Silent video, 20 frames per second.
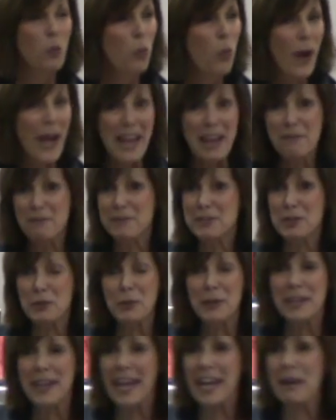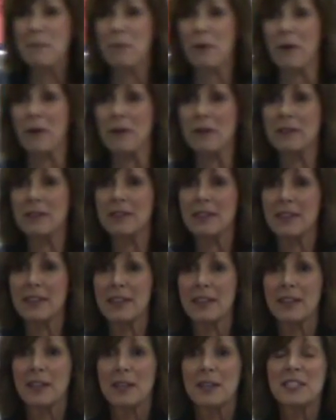Wave to a neighbor.
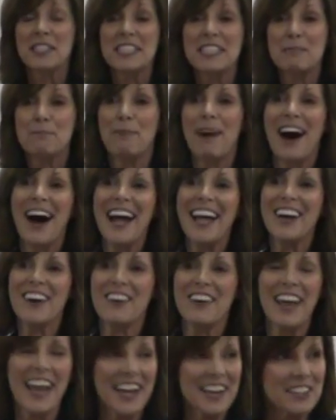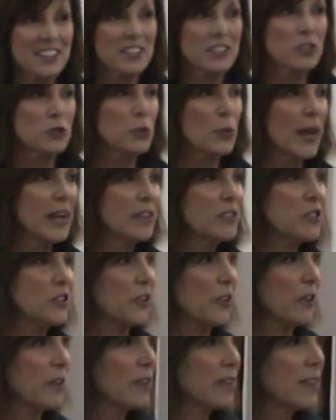Smile at a stranger.